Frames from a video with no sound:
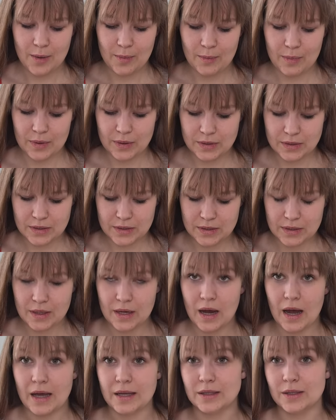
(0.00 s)
But
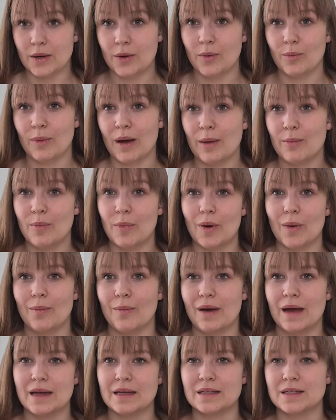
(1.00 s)
I know my mom
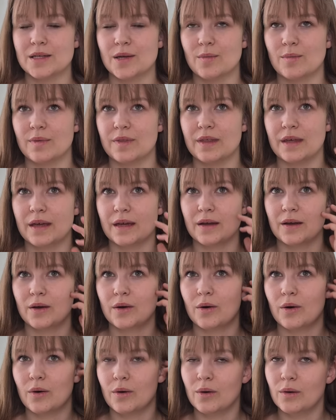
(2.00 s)
has something
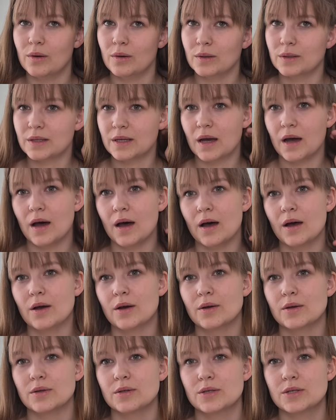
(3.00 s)
called
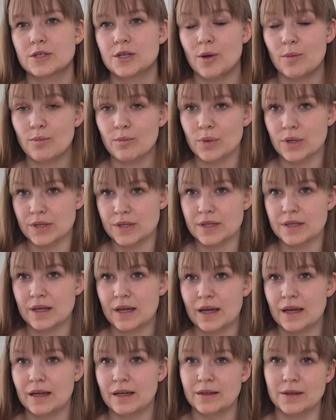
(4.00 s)
a
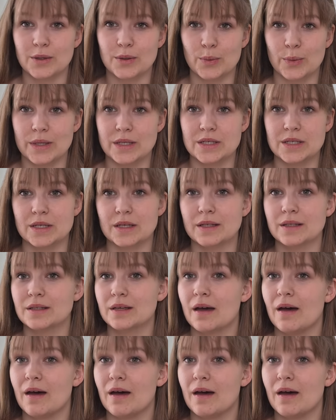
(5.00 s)
sømbuste in Norwegian.